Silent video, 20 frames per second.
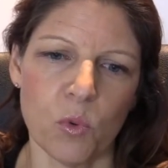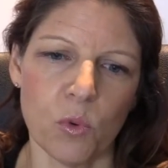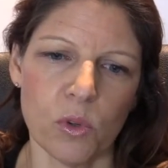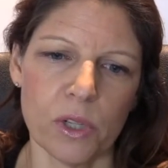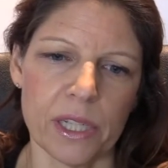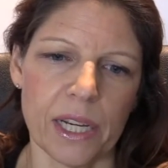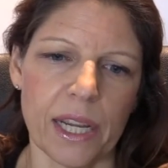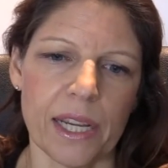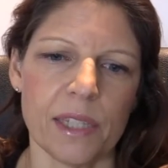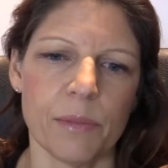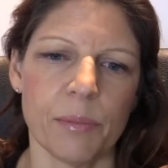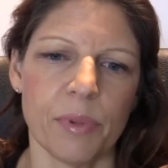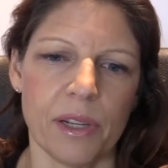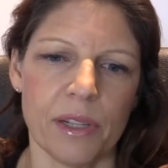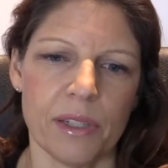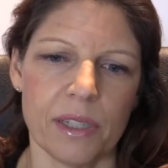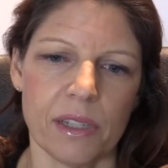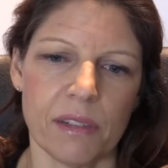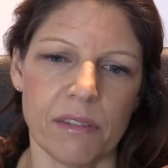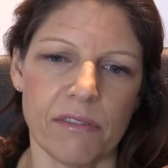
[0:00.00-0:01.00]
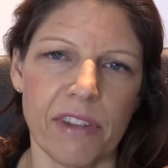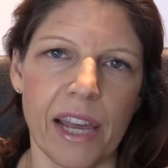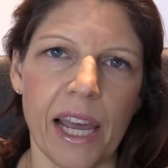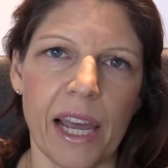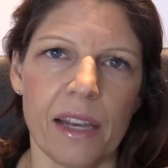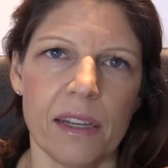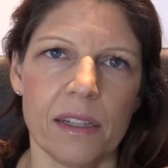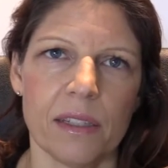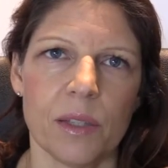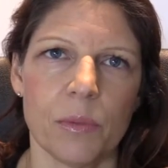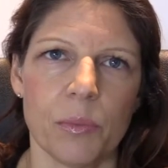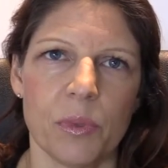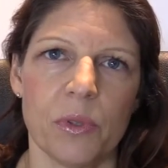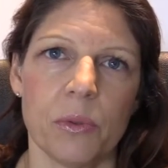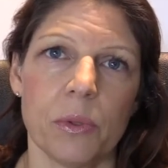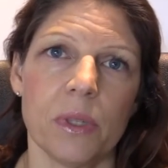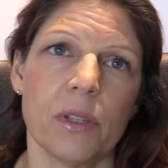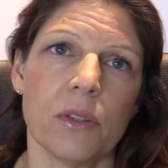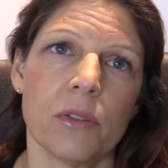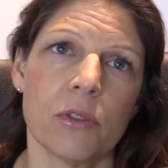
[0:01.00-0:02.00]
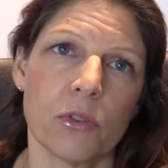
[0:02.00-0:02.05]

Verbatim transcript: organized political violence between